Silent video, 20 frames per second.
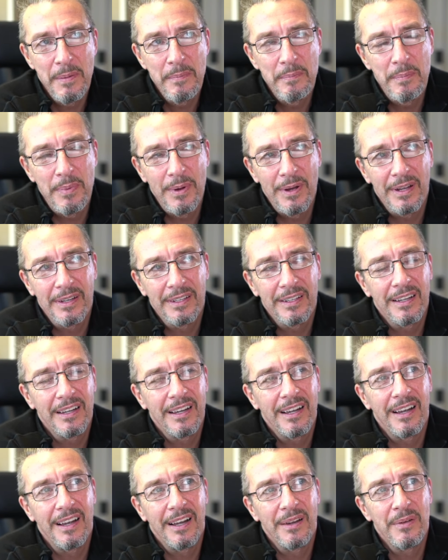But
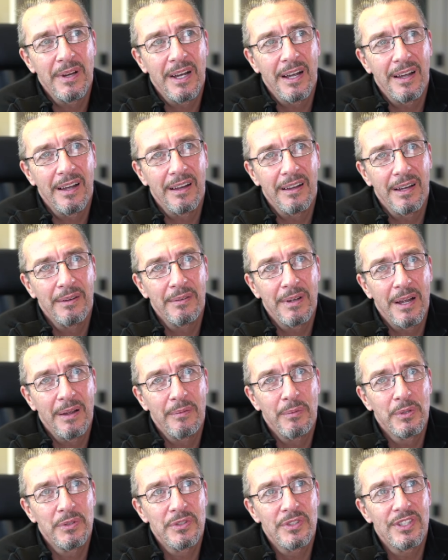I
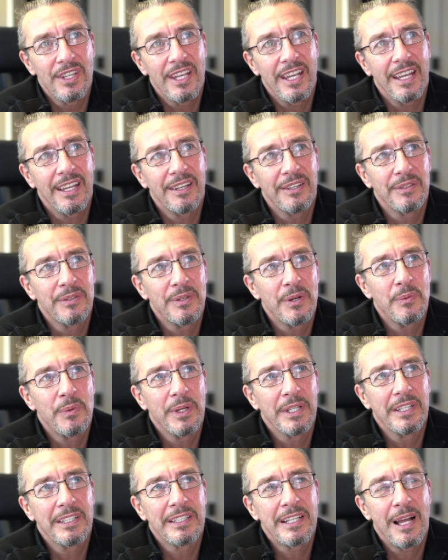would say, you know,
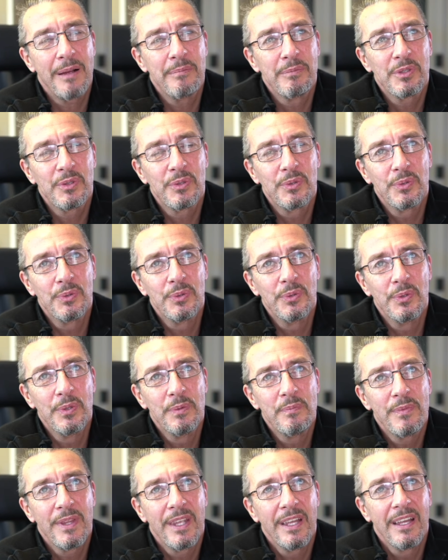when it comes to
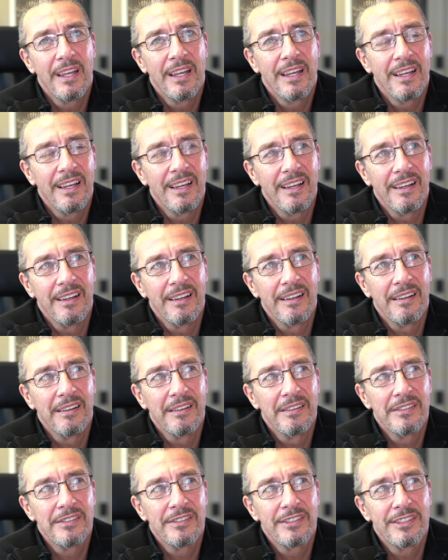
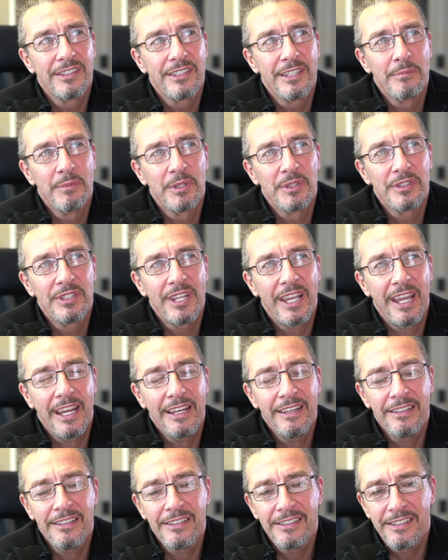
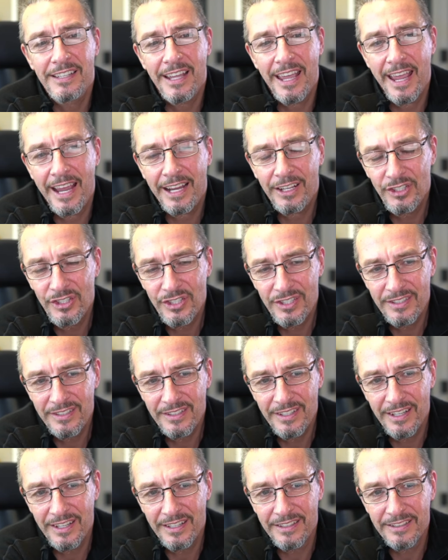simultaneous action
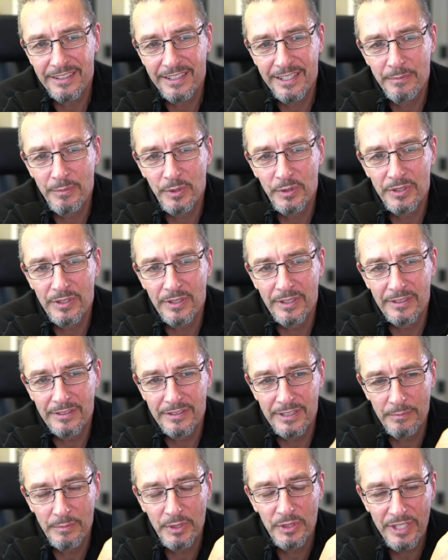and
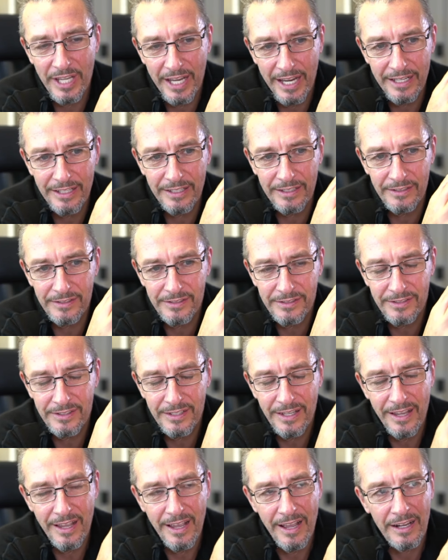simultaneous
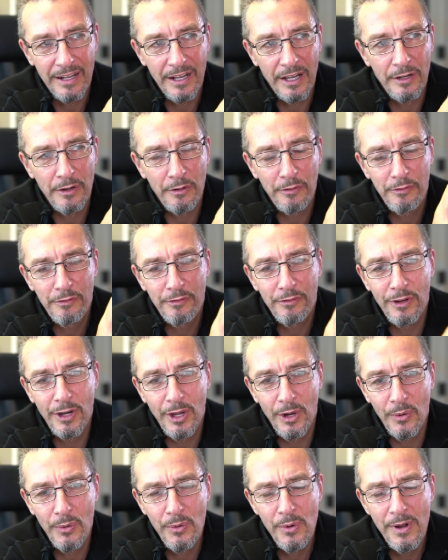kind of
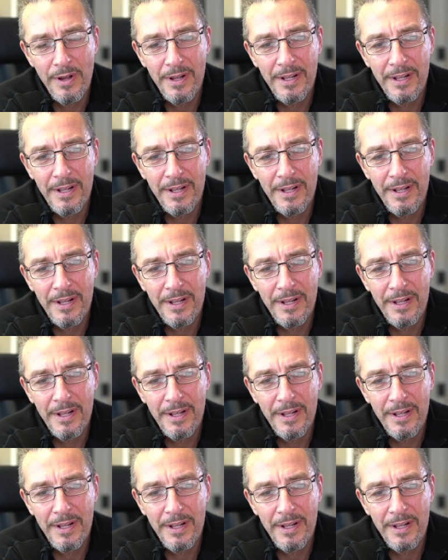flow,